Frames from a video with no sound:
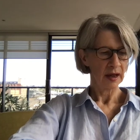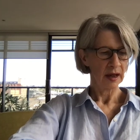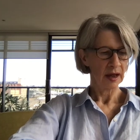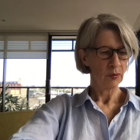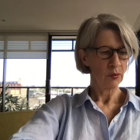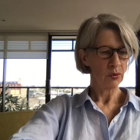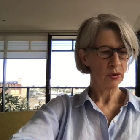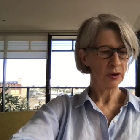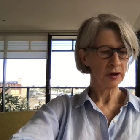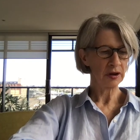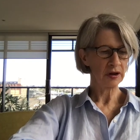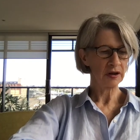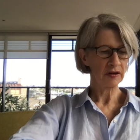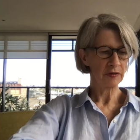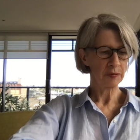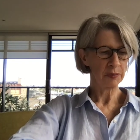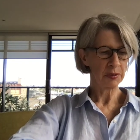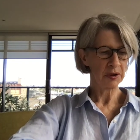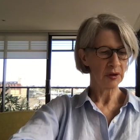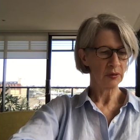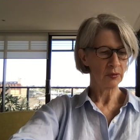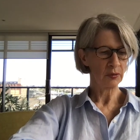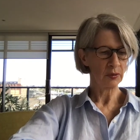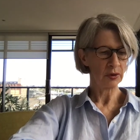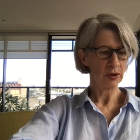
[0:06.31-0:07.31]
Would it have
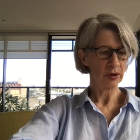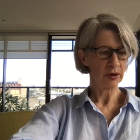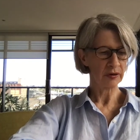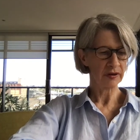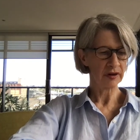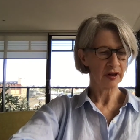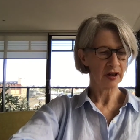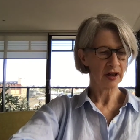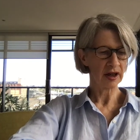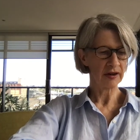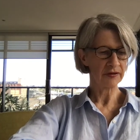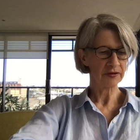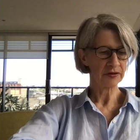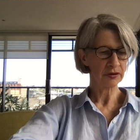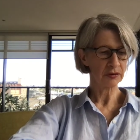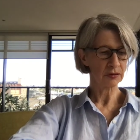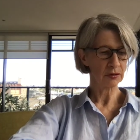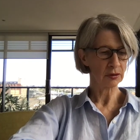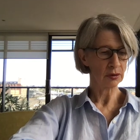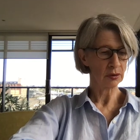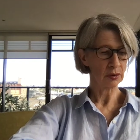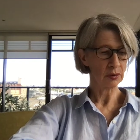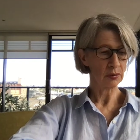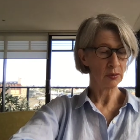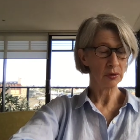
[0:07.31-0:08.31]
been worth it after
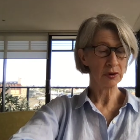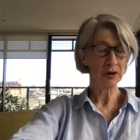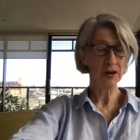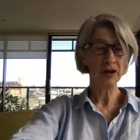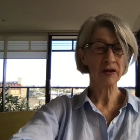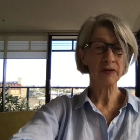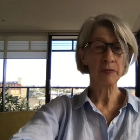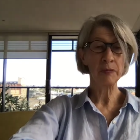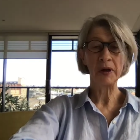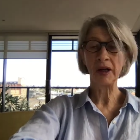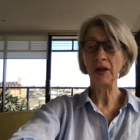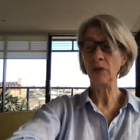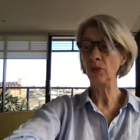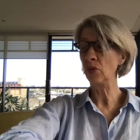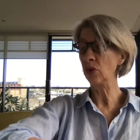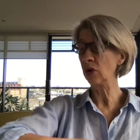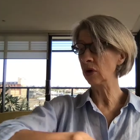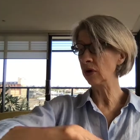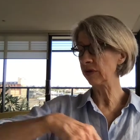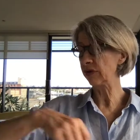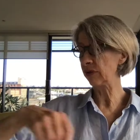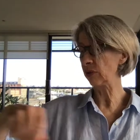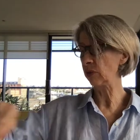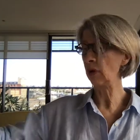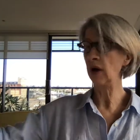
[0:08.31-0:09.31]
all? Would it have been
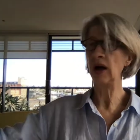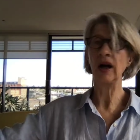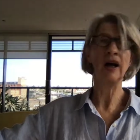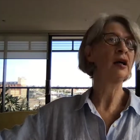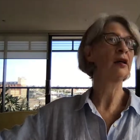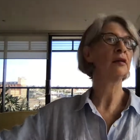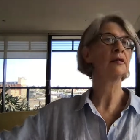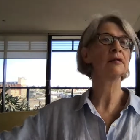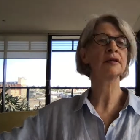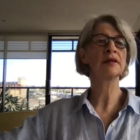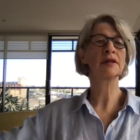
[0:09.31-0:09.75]
worthwhile?